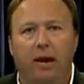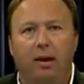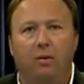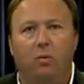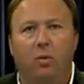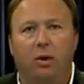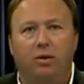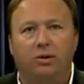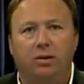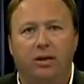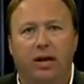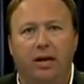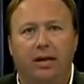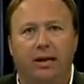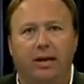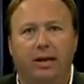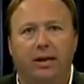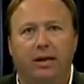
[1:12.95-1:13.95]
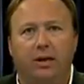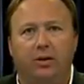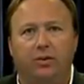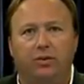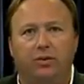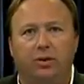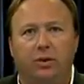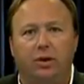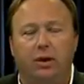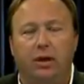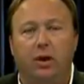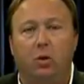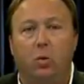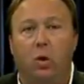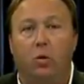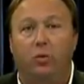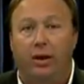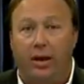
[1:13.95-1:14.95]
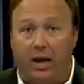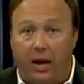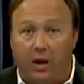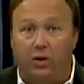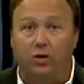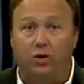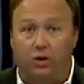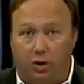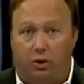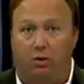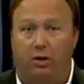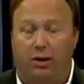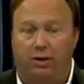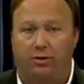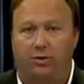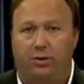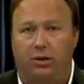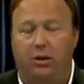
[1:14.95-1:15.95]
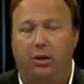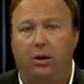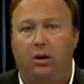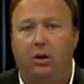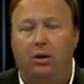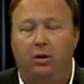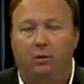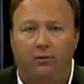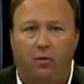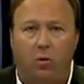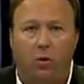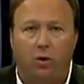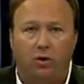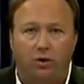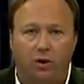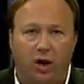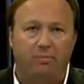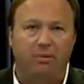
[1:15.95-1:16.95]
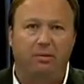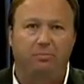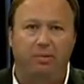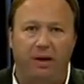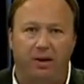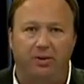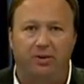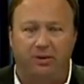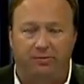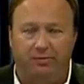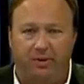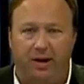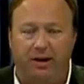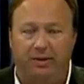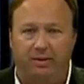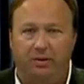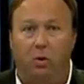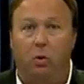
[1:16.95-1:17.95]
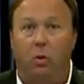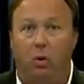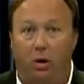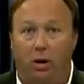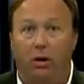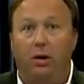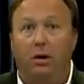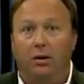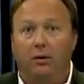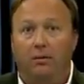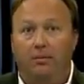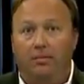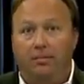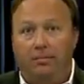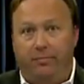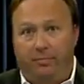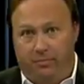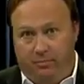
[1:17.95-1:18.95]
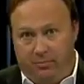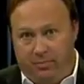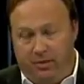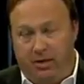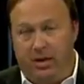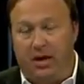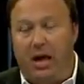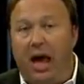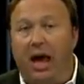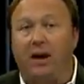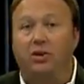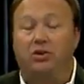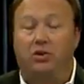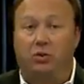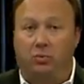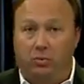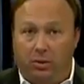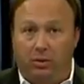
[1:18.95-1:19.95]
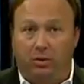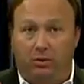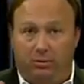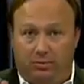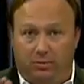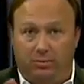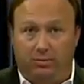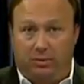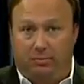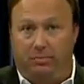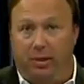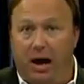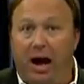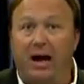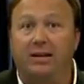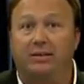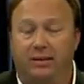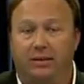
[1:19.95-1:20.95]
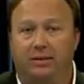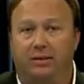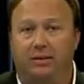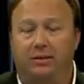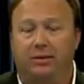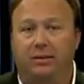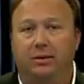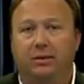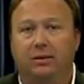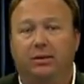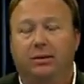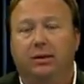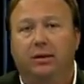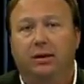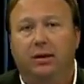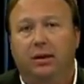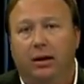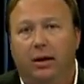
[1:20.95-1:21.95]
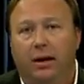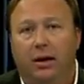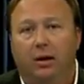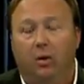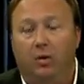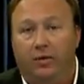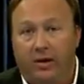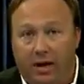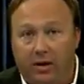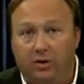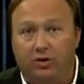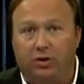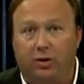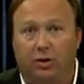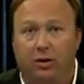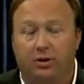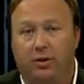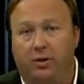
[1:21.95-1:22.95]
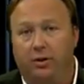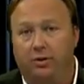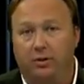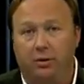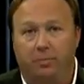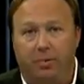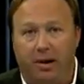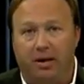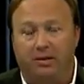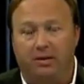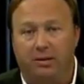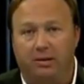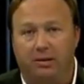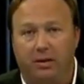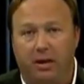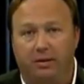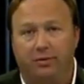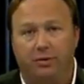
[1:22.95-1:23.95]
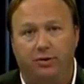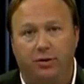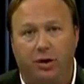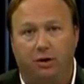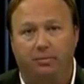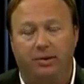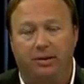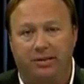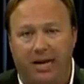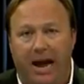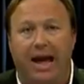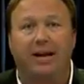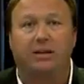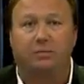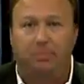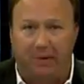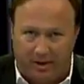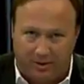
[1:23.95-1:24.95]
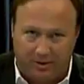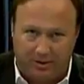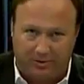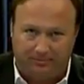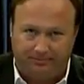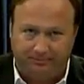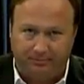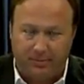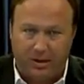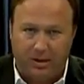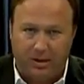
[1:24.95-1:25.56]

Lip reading: debate was that it is the, quote, insurance for German pension funds, or the actual deposits or the insurance on those deposits of the German taxpayers.